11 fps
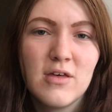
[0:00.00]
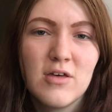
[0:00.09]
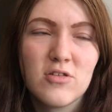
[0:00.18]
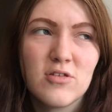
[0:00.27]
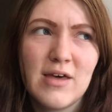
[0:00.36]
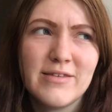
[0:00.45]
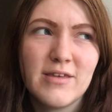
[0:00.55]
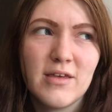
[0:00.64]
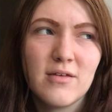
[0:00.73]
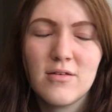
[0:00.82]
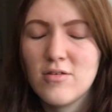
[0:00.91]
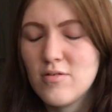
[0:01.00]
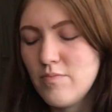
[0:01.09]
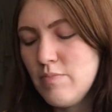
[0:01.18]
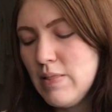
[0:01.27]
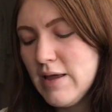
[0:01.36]
She has like
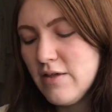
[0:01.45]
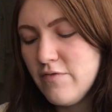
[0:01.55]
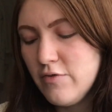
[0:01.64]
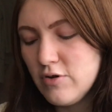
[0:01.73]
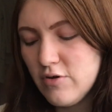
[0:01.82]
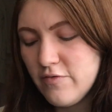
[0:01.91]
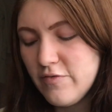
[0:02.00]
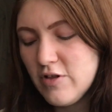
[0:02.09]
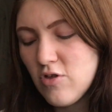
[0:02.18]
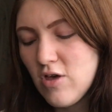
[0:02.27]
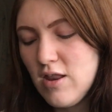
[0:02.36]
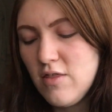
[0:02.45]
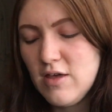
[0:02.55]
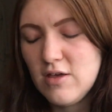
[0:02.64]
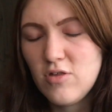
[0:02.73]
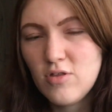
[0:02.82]
plenty of food in her fridge kind of
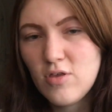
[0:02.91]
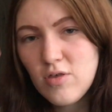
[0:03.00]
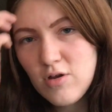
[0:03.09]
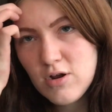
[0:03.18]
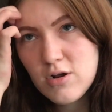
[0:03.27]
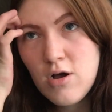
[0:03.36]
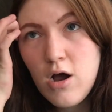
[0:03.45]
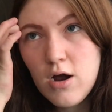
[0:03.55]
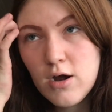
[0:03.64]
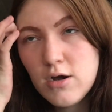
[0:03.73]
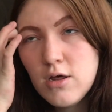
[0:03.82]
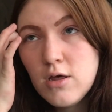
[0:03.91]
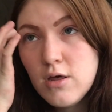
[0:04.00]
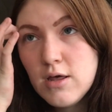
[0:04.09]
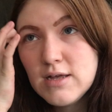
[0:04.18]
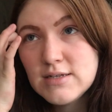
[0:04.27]
thing. Her car
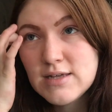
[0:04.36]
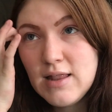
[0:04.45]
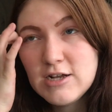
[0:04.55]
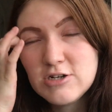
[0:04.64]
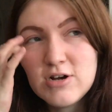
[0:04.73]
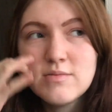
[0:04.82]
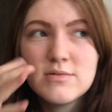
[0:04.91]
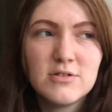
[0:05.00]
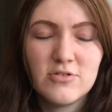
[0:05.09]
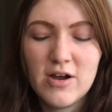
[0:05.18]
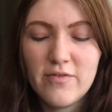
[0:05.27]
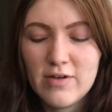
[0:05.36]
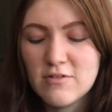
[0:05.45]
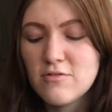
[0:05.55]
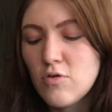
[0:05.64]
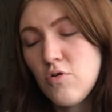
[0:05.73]
is kind of like trapped in the driveway,
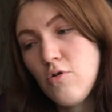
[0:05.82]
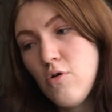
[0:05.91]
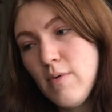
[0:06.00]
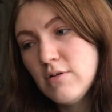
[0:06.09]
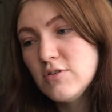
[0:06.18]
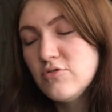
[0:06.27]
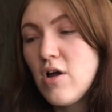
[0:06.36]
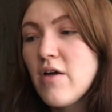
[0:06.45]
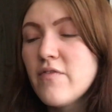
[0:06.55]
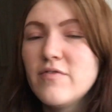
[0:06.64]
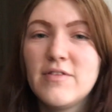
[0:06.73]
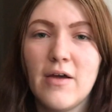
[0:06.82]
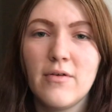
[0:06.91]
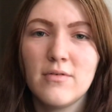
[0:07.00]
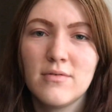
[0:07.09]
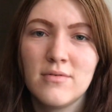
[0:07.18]
so she's not about to drive
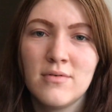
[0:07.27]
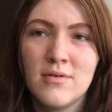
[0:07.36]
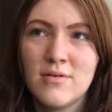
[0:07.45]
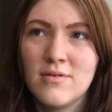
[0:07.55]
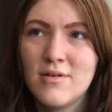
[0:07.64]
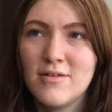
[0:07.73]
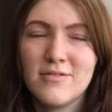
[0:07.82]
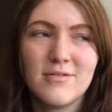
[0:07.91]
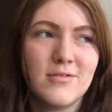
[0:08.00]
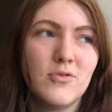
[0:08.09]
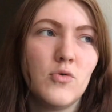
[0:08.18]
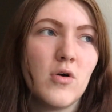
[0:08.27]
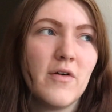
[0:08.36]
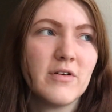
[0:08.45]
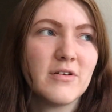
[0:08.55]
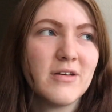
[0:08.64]
down a snow
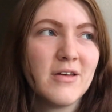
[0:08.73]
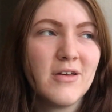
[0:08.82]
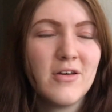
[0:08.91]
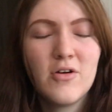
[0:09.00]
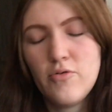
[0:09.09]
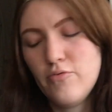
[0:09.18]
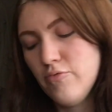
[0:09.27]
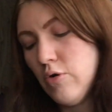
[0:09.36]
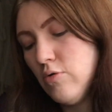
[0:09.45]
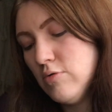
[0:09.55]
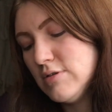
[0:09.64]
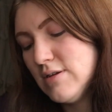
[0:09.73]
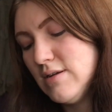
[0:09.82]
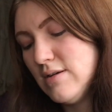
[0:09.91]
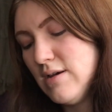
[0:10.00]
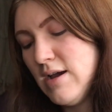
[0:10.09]
covered road.
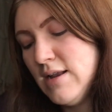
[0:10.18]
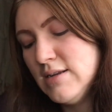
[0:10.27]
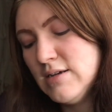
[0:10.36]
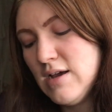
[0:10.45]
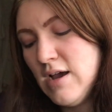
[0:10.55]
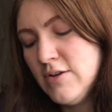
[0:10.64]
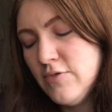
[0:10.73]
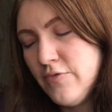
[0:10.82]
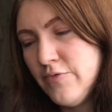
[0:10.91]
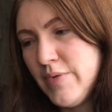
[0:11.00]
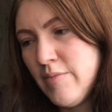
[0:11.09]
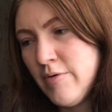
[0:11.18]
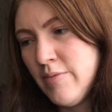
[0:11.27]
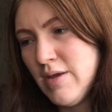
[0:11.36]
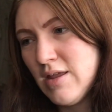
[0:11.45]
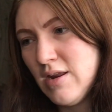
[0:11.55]
And I don't remember her
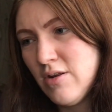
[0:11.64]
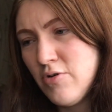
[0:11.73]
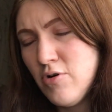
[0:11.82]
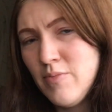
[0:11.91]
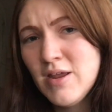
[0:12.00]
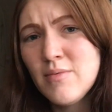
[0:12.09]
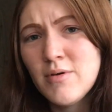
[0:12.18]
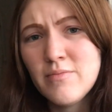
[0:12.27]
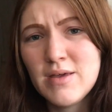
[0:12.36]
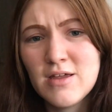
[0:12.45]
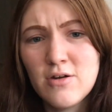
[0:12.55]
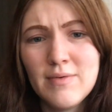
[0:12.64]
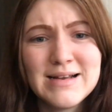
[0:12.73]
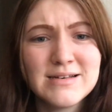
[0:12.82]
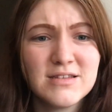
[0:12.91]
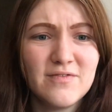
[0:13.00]
making any comment about making her way
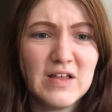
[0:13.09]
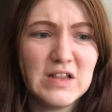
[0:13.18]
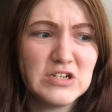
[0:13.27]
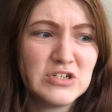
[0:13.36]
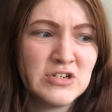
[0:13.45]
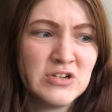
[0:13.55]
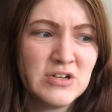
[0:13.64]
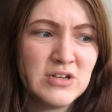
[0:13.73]
into the village,